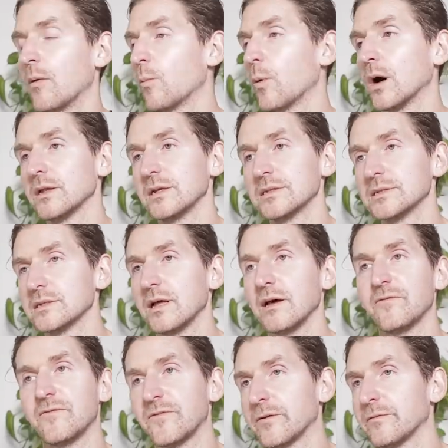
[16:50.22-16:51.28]
While his
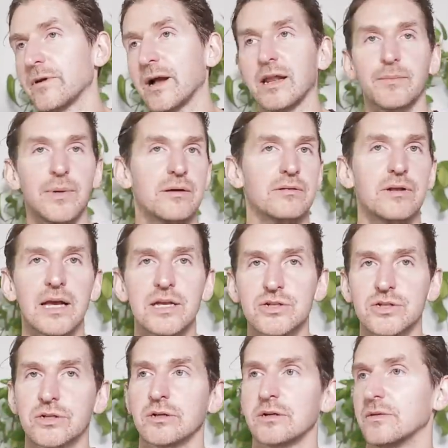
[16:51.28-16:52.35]
love for writing about
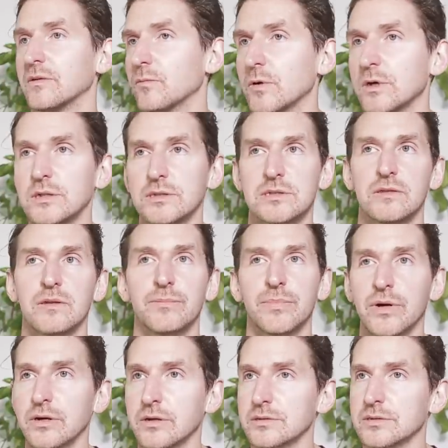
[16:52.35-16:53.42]
nature and the woods and the
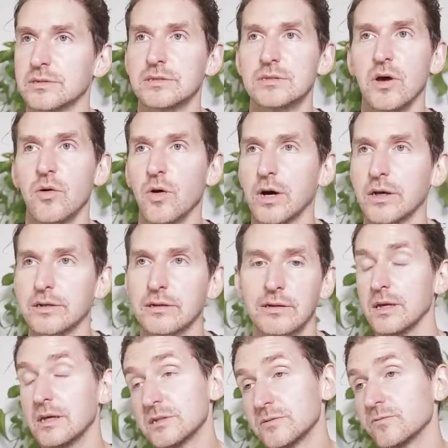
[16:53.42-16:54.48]
birds and so on
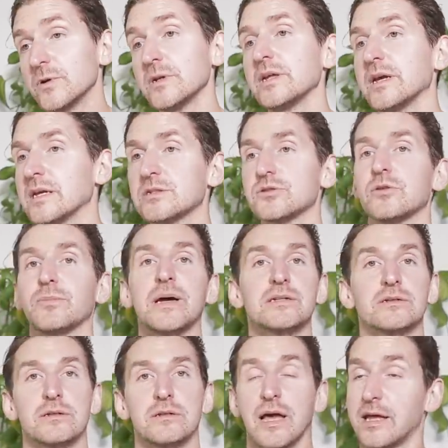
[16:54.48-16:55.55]
is really
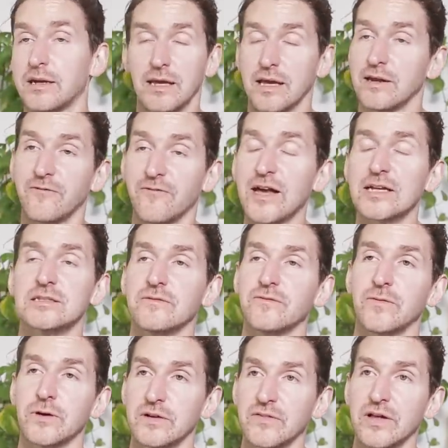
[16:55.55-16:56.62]
instrumental and effective
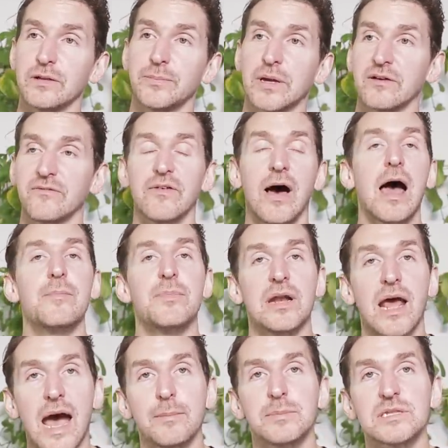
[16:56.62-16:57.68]
for developing a vibe and
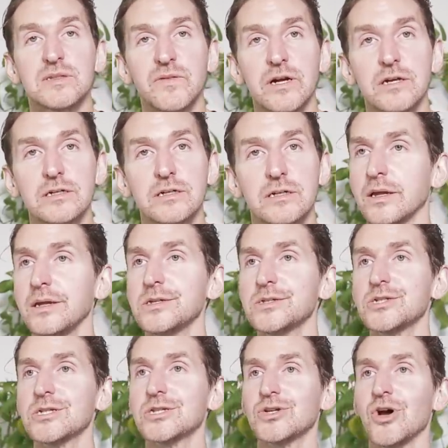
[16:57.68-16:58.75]
atmosphere, it's
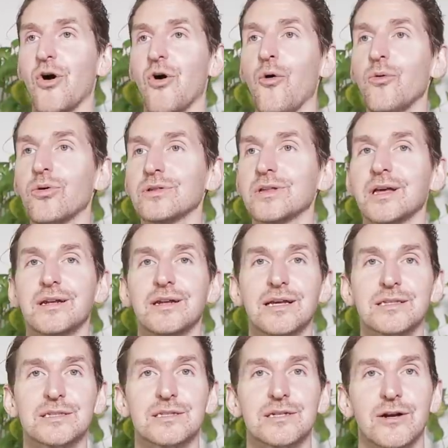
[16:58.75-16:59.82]
just totally
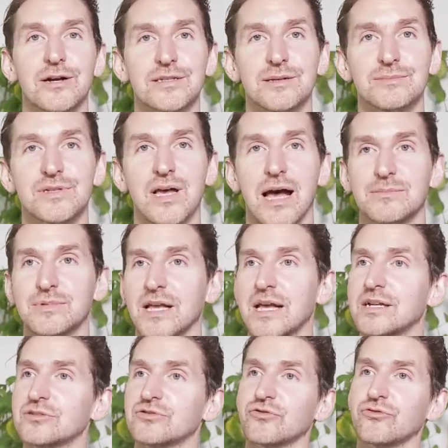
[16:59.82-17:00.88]
unnecessary sometimes
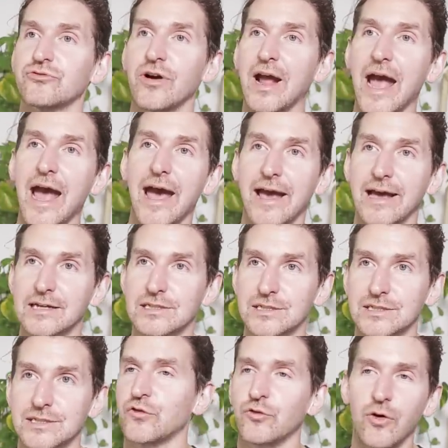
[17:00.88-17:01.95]
and
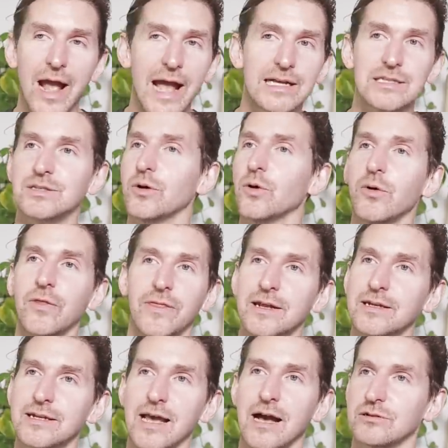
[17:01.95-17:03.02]
drags the whole
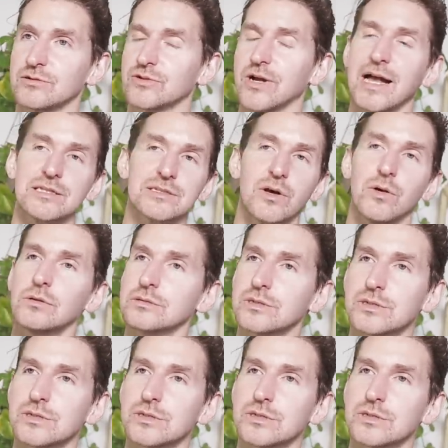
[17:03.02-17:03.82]
thing down, drags the whole